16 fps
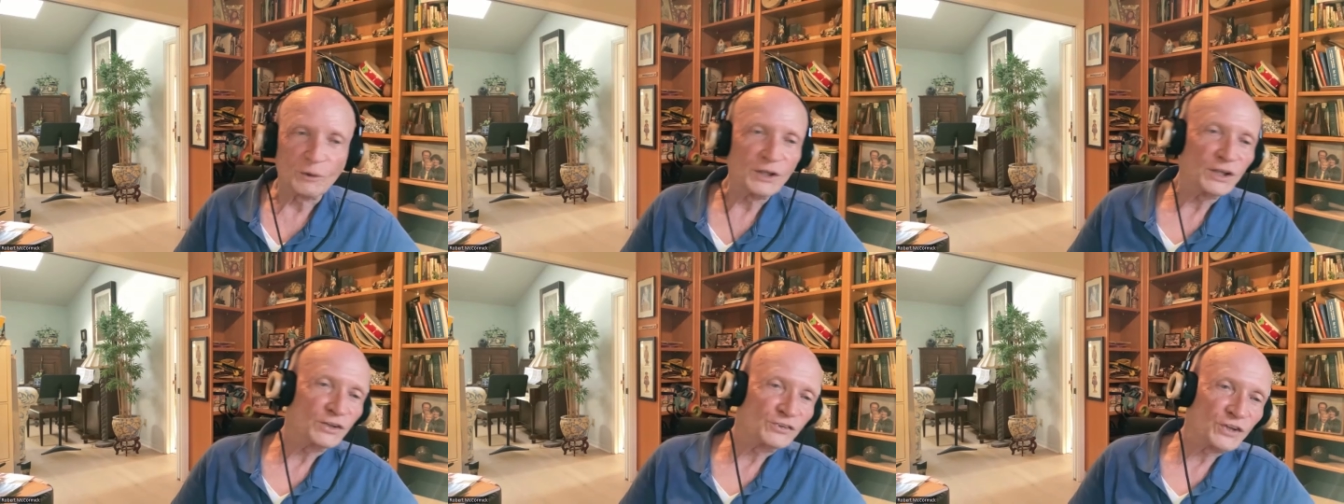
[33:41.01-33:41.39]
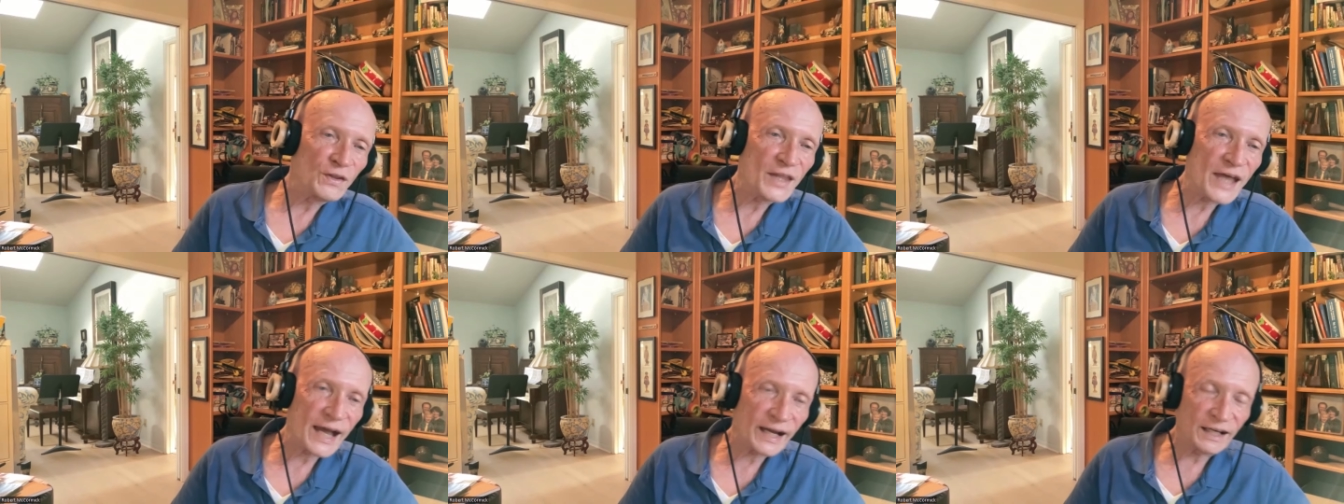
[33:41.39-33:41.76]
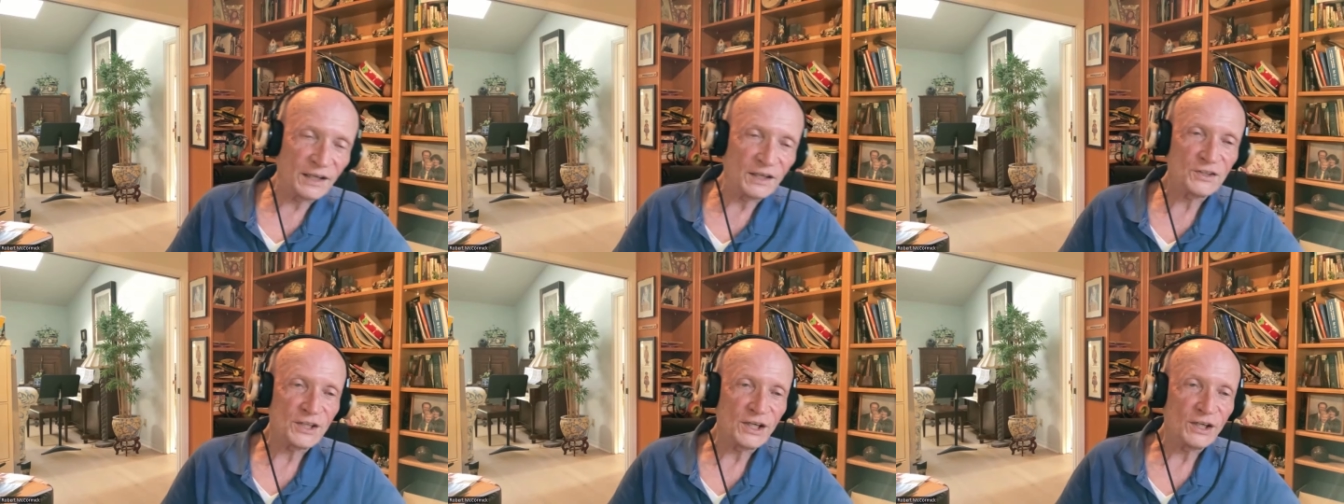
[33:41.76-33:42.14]
critics and
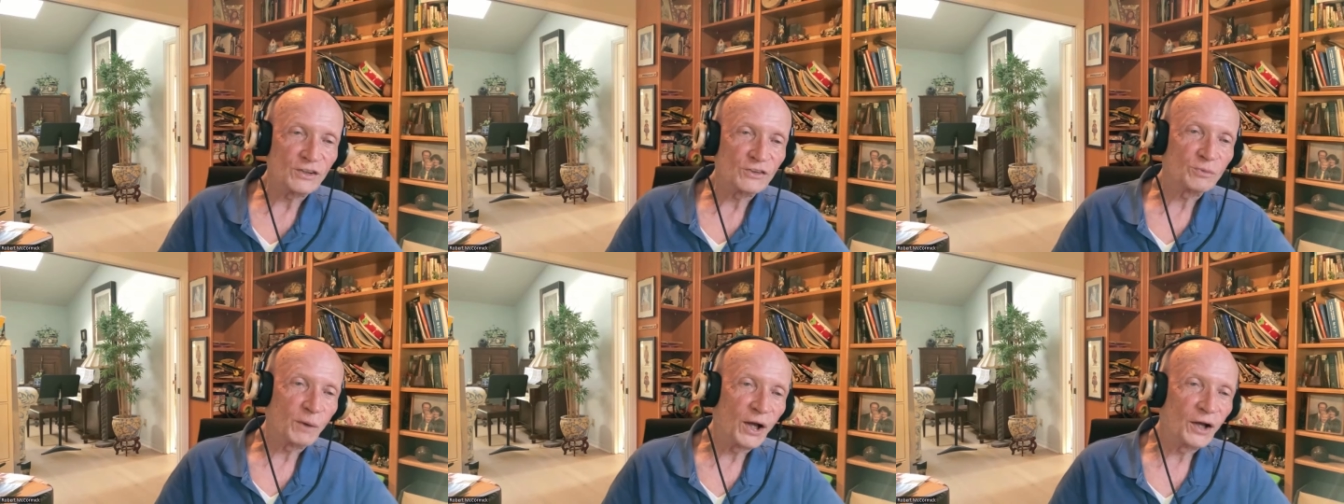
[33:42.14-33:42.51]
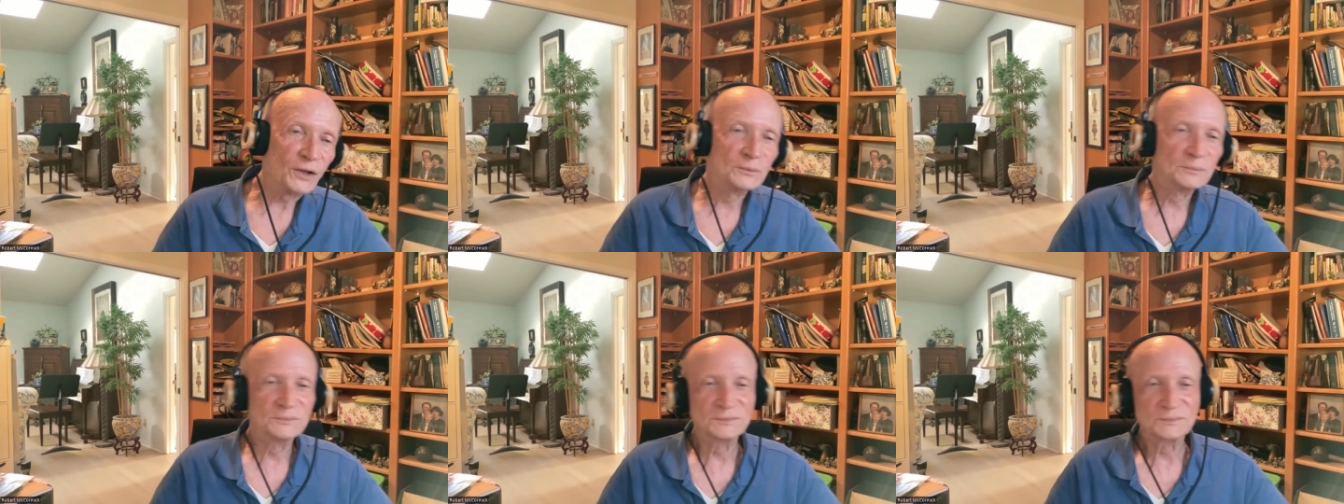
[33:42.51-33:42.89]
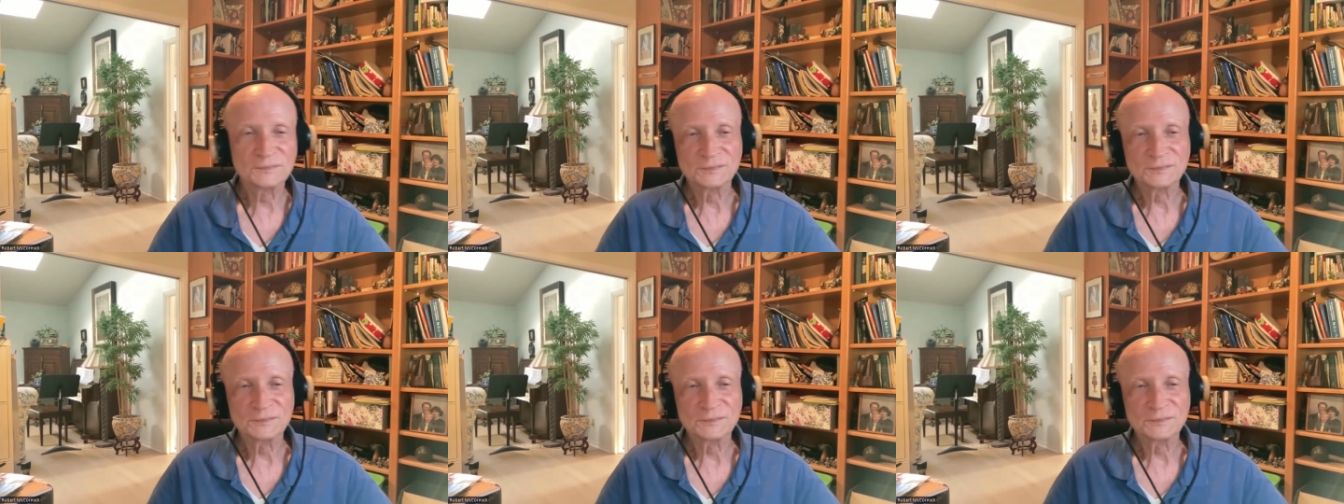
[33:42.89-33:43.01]
that kind of thing as well.